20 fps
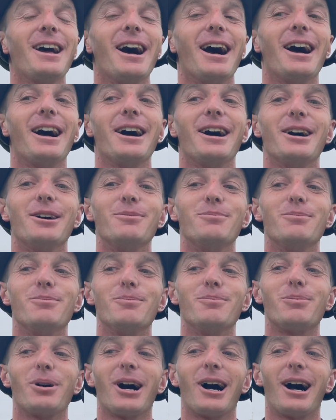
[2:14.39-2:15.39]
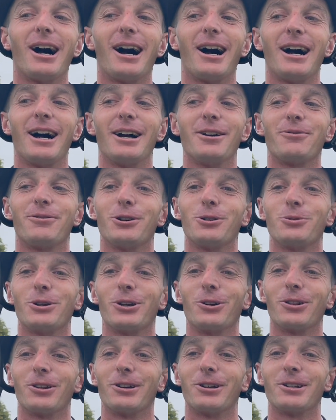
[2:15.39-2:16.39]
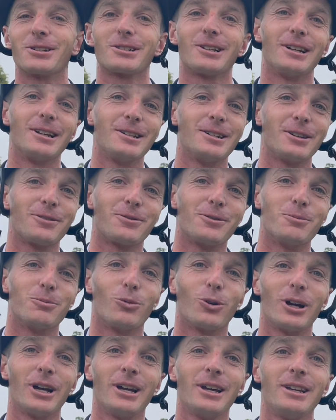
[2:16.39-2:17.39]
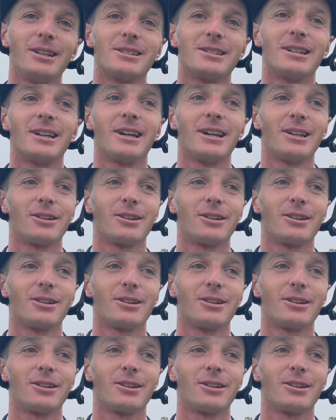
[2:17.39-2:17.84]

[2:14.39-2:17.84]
But I feel we got there in a slightly different way today.